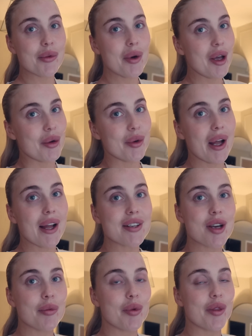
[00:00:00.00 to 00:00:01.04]
I will
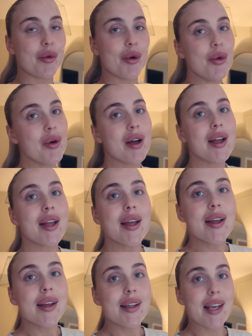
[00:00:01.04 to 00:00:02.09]
catch up with you all
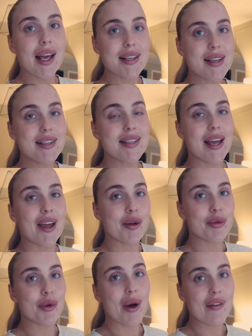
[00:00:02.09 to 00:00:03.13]
next Sunday.
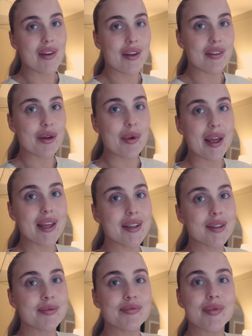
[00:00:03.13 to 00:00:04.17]
Hope you all have a lovely
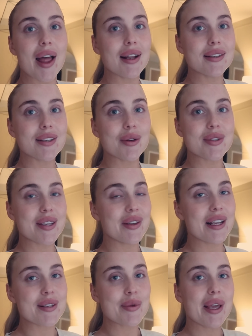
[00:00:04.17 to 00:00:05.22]
week, and I'll see you
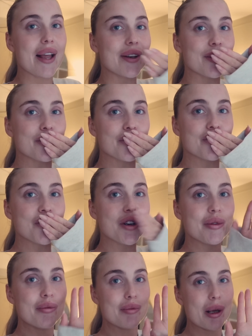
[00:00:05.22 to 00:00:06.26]
next weekend.
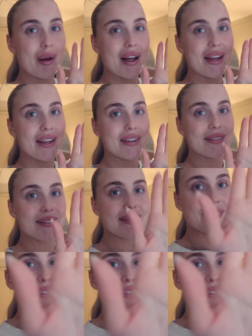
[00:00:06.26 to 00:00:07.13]
Bye bye.